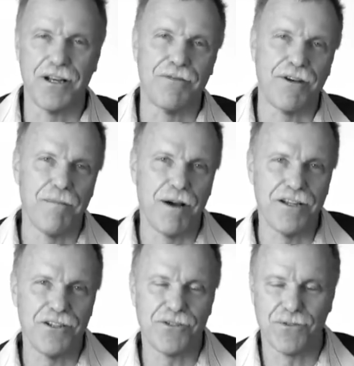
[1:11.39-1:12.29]
And if I
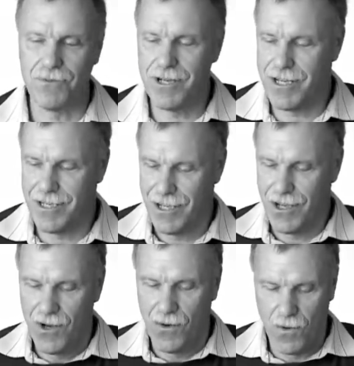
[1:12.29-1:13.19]
might just read
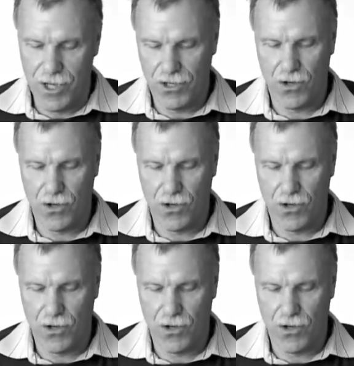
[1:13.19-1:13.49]
one